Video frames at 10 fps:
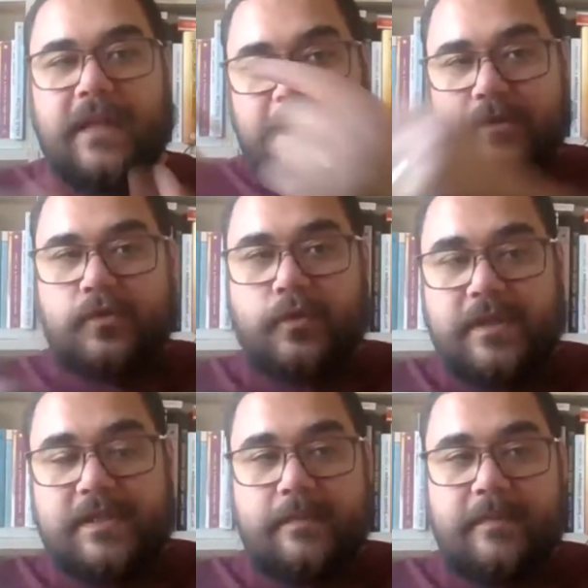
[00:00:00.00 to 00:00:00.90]
Thanks
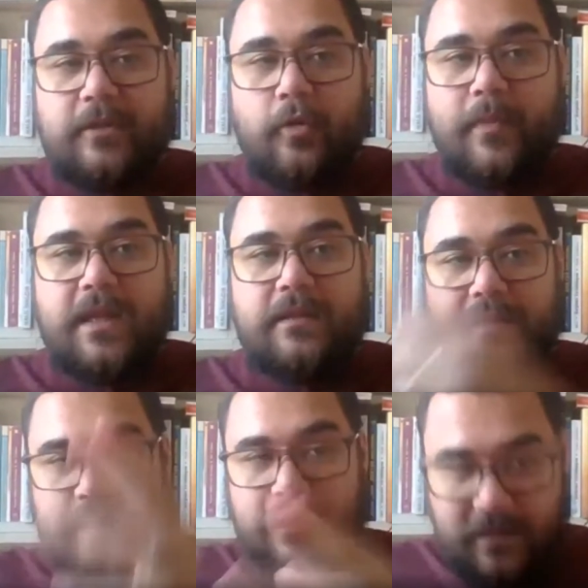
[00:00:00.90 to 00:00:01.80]
to Islamic domain,
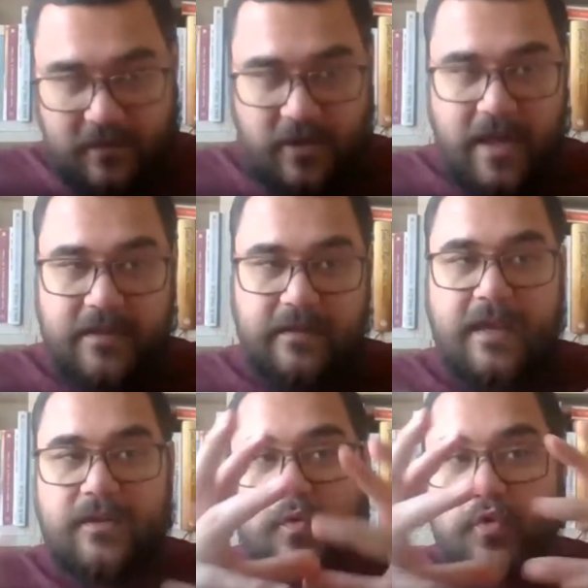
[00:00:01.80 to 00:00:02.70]
it created
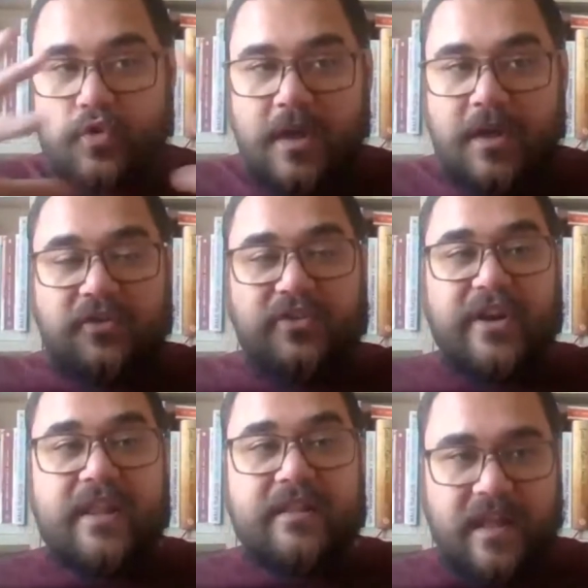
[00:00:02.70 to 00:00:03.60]
a huge
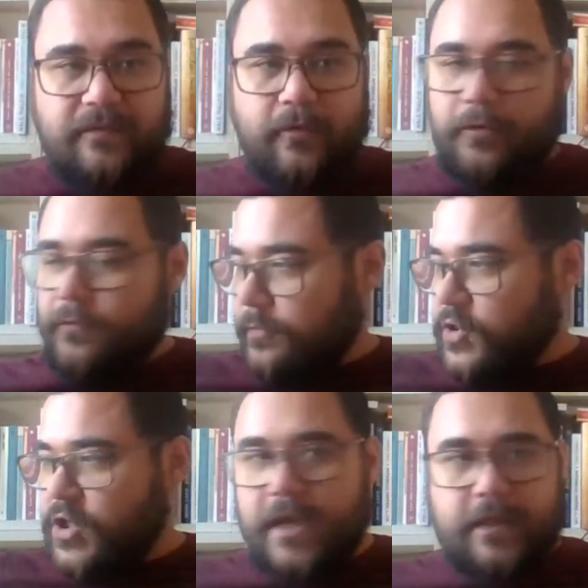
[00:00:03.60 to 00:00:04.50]
trade network from
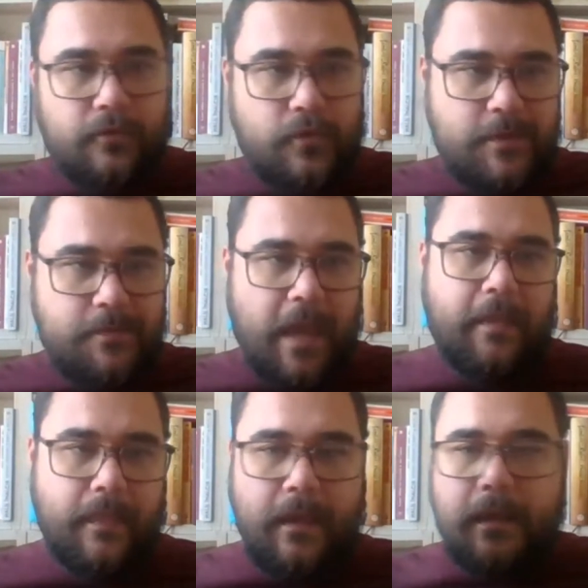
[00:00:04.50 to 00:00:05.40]
China to Spain.
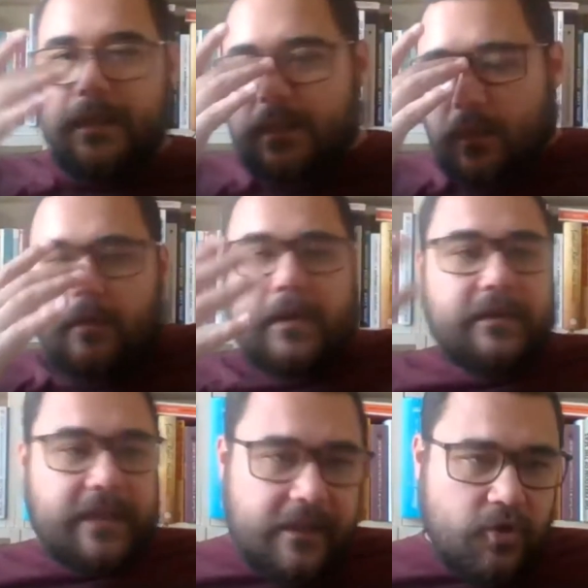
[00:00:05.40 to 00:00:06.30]
So
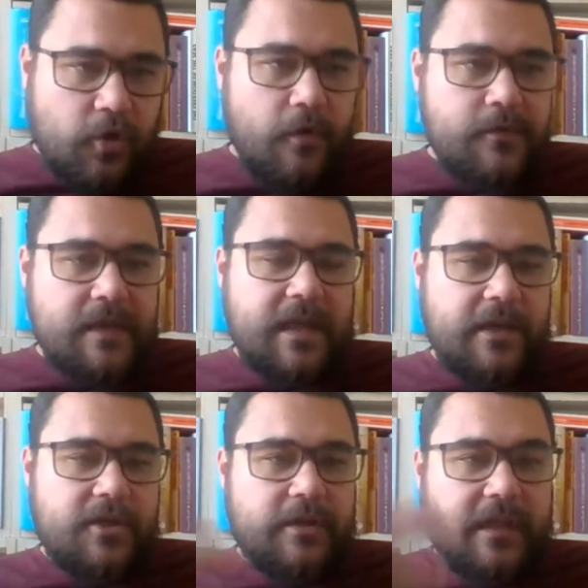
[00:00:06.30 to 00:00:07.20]
that shows us
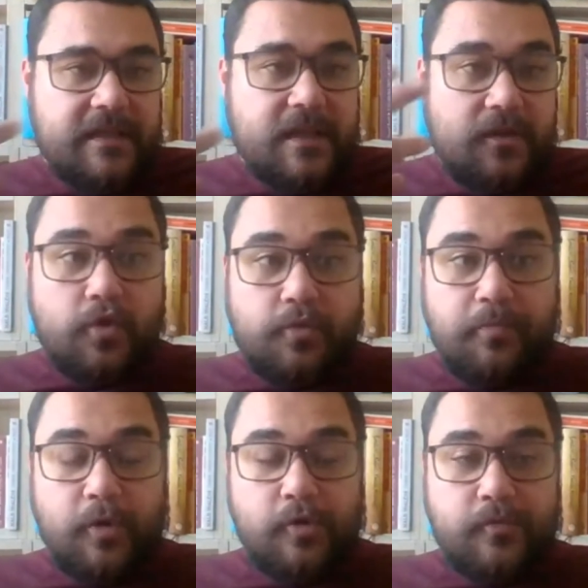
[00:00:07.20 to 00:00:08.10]
actually there is a huge
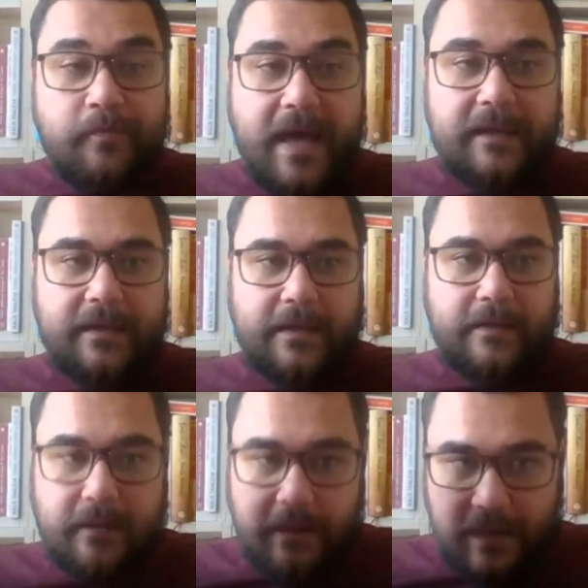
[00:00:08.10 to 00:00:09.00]
prosperity,
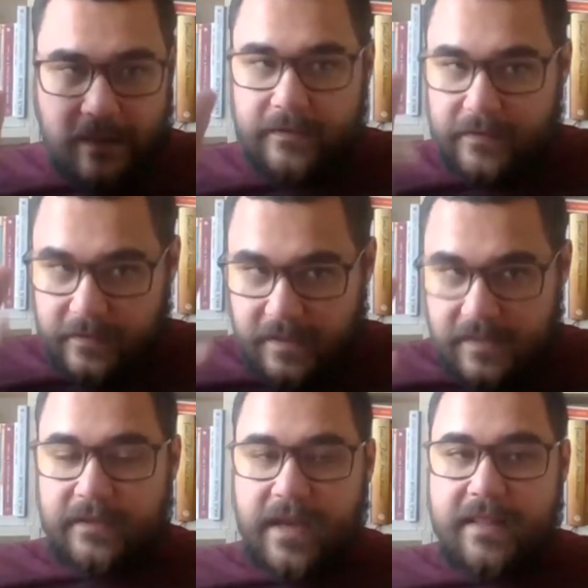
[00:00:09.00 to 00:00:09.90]
and
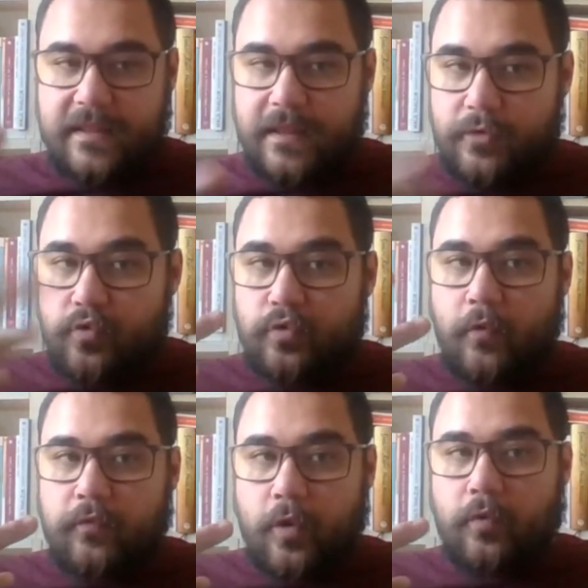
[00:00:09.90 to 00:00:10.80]
it created a rule
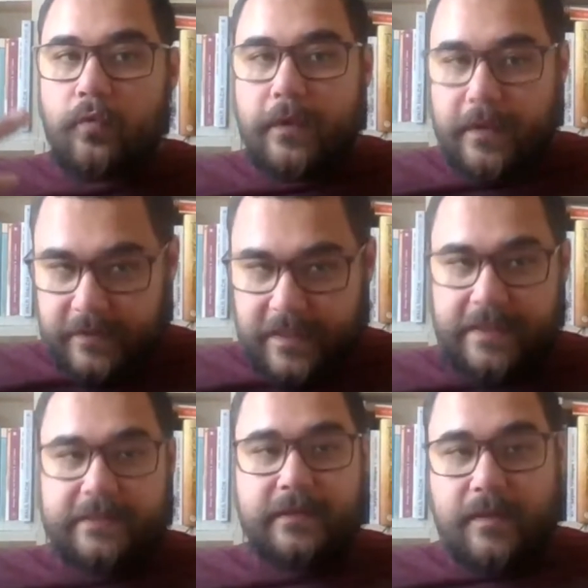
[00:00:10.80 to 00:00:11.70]
of law
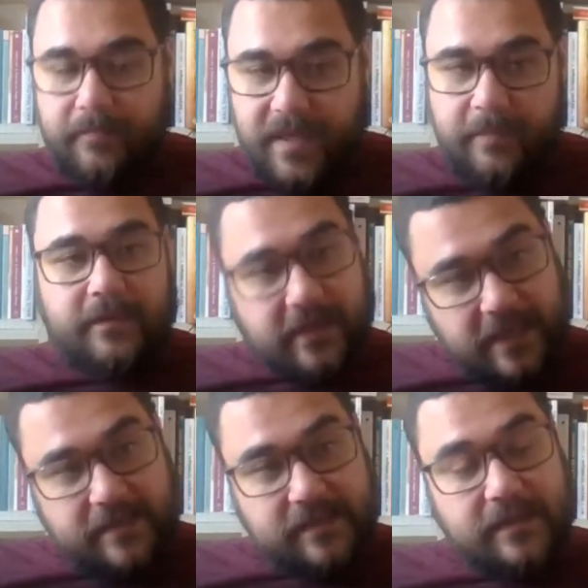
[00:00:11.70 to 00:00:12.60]
that people
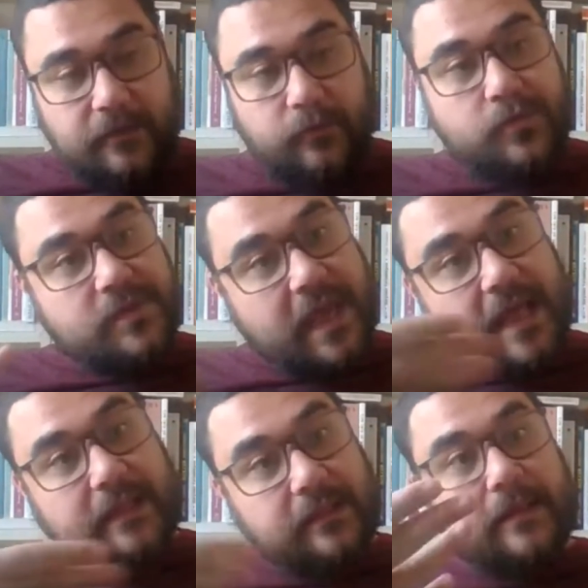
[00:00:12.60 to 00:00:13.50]
can start to
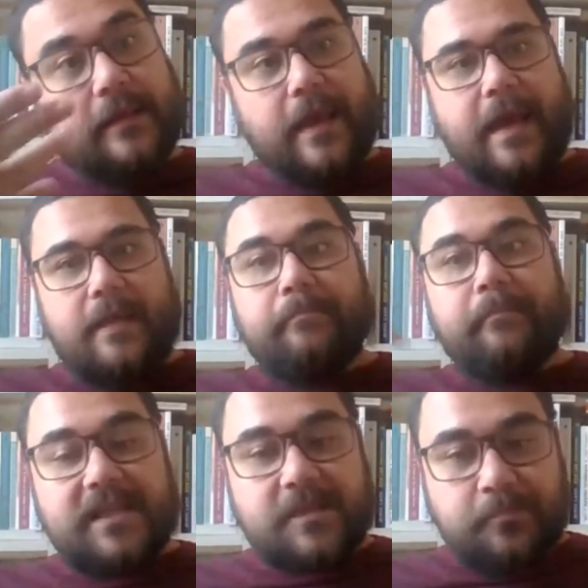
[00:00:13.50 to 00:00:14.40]
sell and
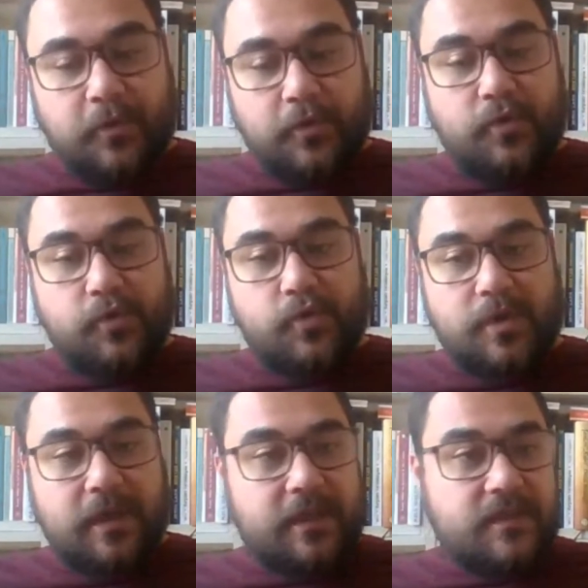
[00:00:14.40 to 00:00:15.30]
mass produce
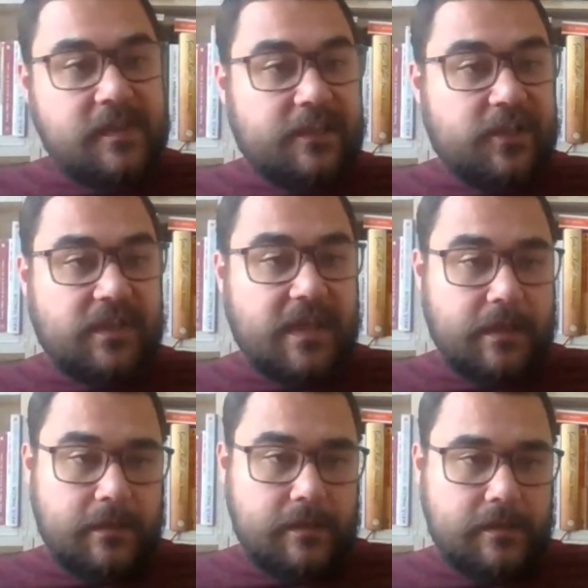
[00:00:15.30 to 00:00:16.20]
such
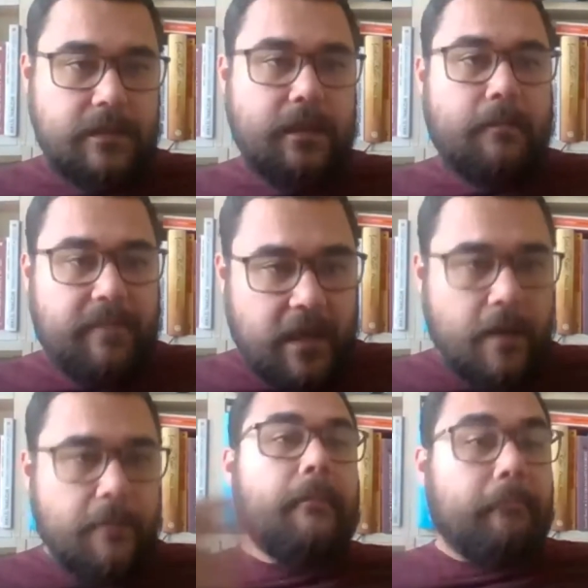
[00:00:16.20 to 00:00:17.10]
things,
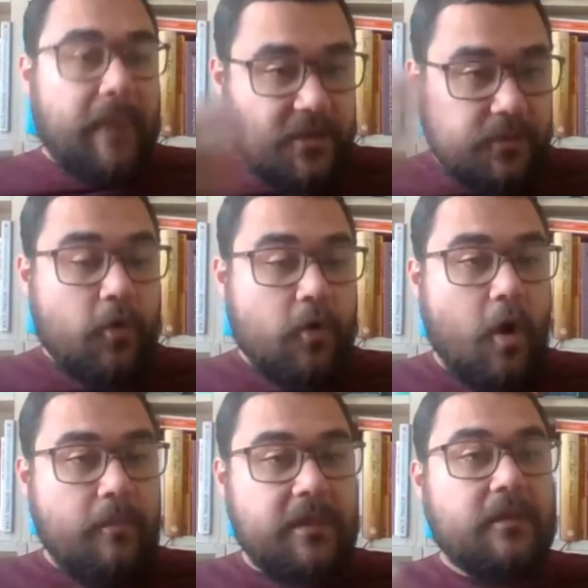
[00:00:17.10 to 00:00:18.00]
become much more
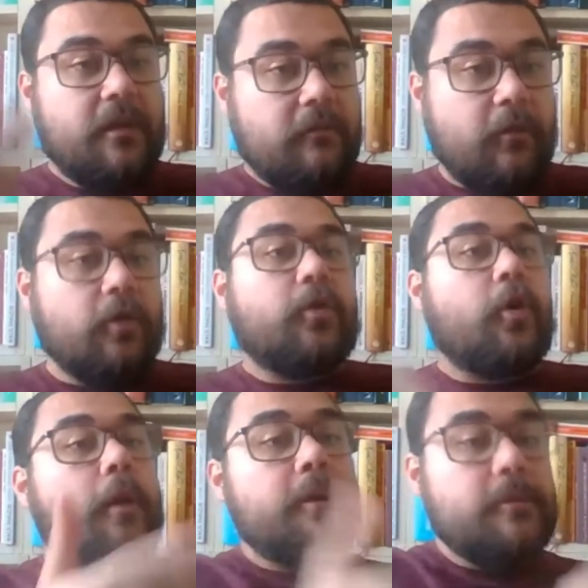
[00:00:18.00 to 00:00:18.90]
common for
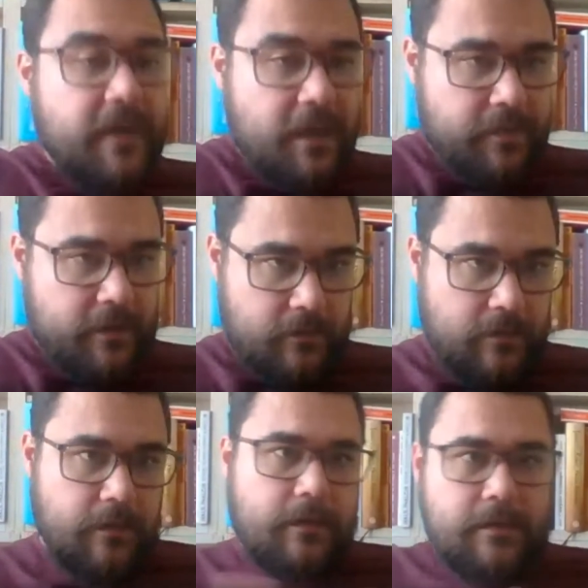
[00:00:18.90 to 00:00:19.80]
common people,
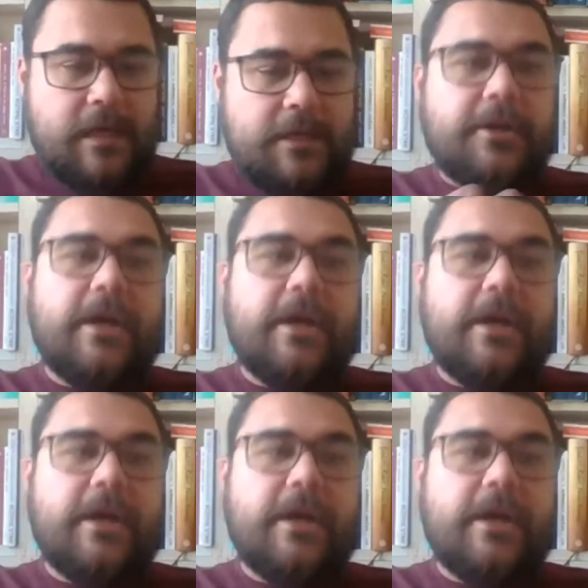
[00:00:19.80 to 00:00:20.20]
such